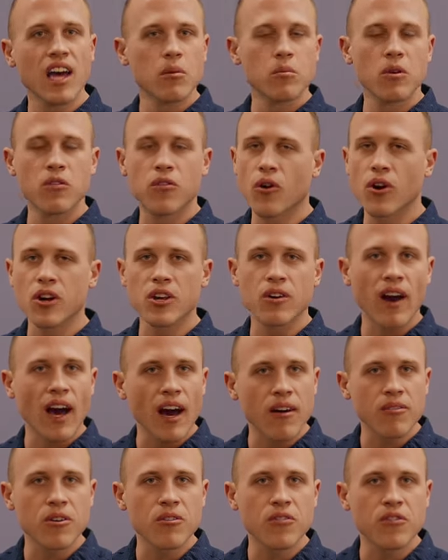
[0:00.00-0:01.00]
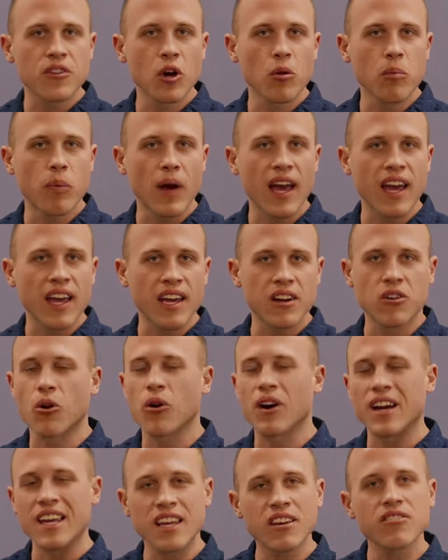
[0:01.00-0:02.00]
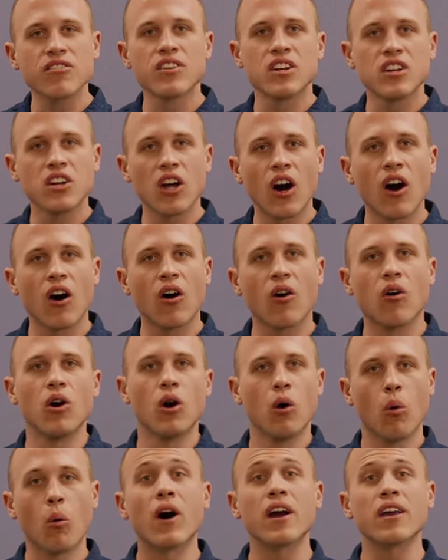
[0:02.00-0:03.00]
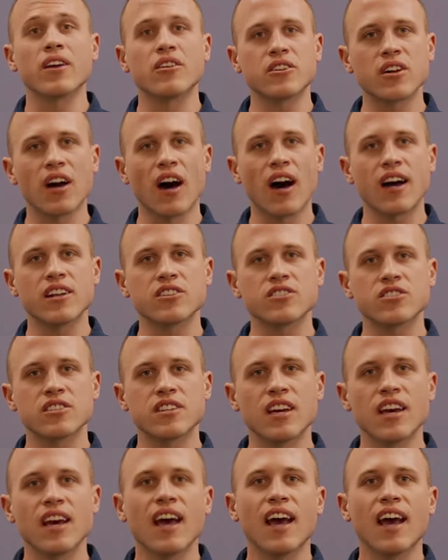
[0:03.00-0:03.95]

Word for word: before you ever feel pain or even know what you touched.